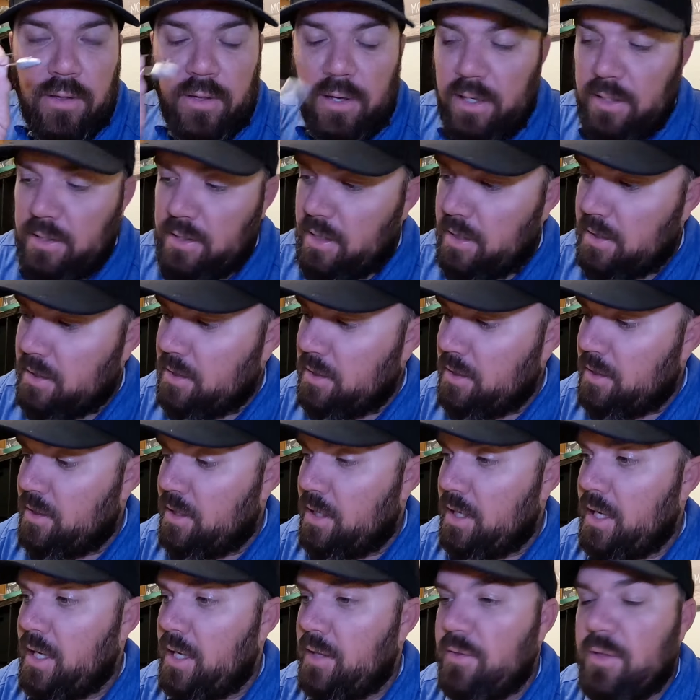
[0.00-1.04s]
that's actually
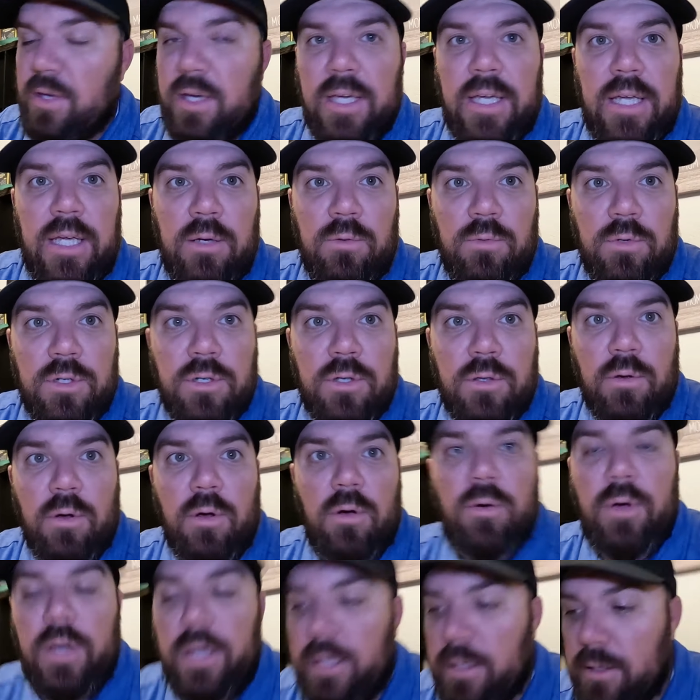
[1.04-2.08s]
the head that he was
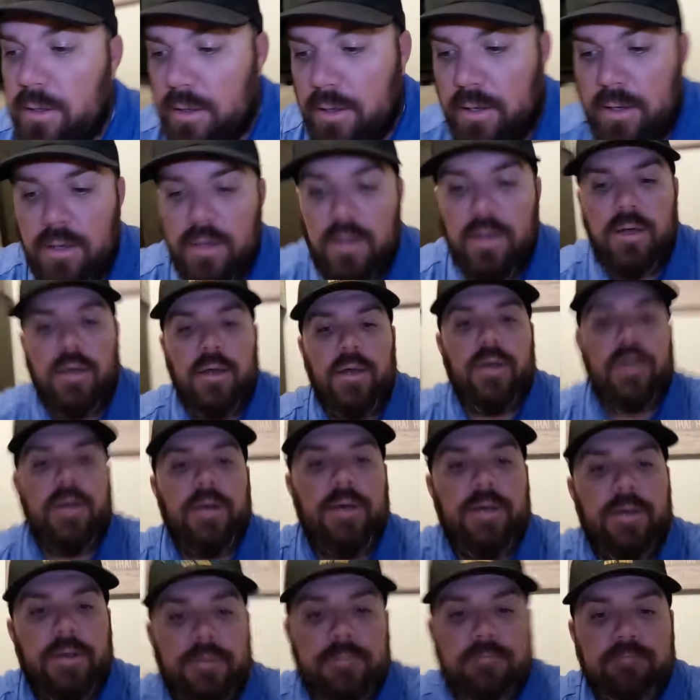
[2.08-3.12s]
throwing.
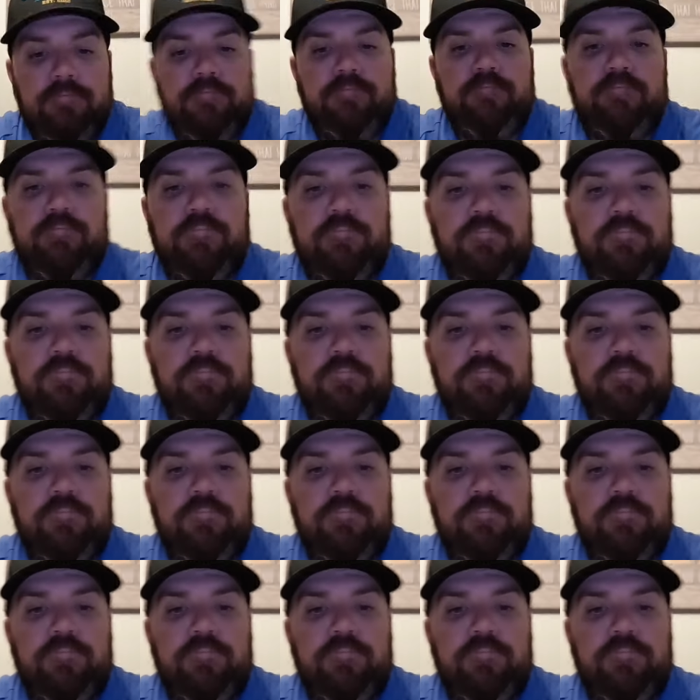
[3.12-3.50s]
Um,